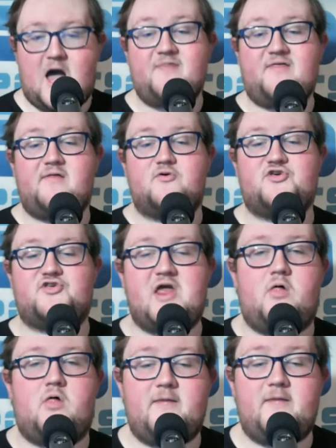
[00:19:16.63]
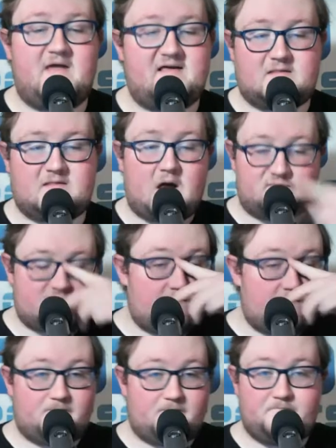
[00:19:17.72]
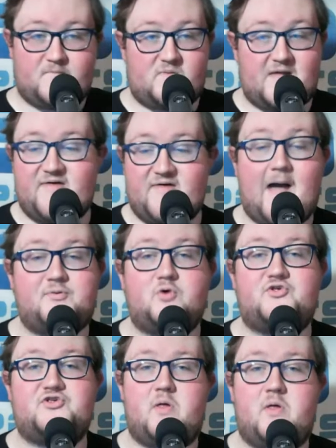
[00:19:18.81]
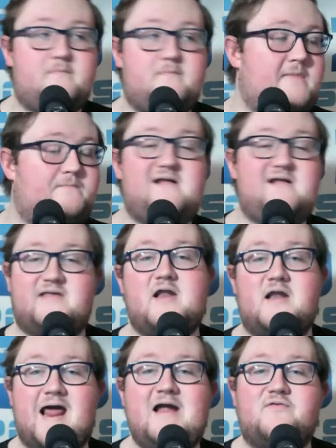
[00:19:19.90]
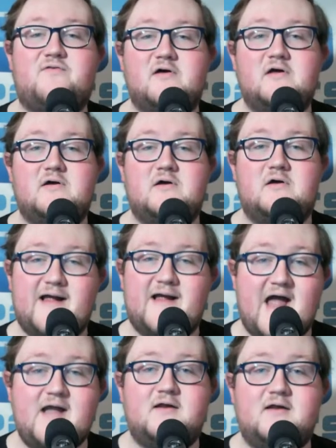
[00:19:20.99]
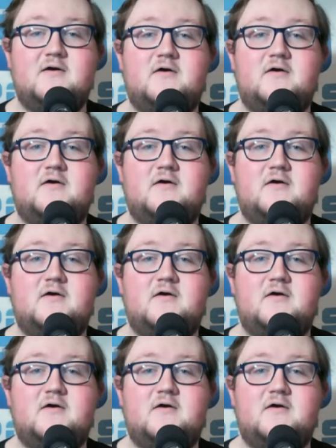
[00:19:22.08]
I think their ceiling is about, like, the absolute ceiling might be 10-8 again,